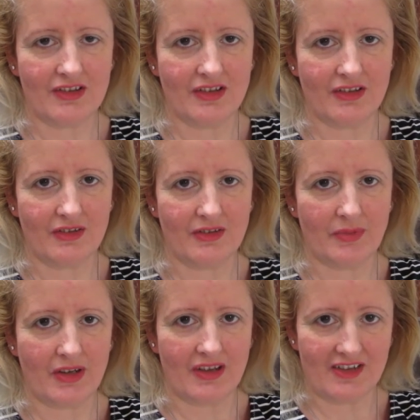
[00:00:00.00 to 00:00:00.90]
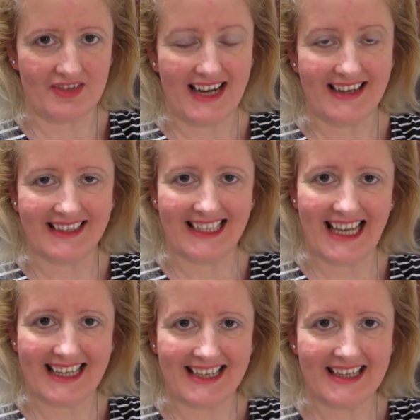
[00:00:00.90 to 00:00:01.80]
to both Andrea and the
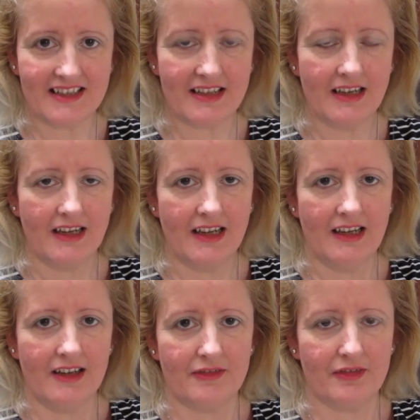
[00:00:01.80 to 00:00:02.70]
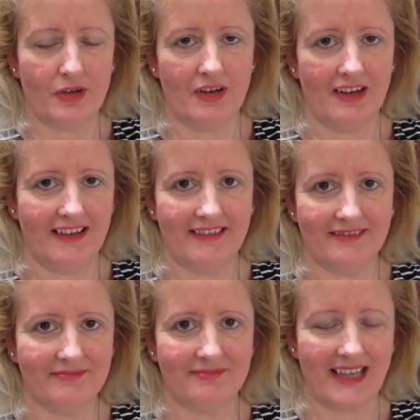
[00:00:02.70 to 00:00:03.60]
ladies for
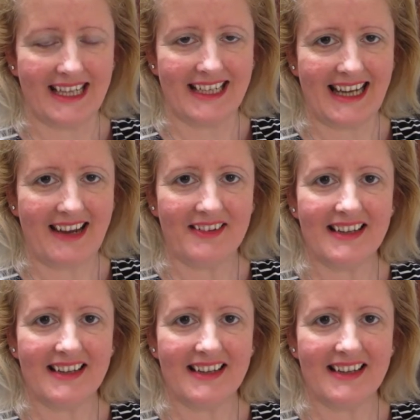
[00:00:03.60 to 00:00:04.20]
hanging out.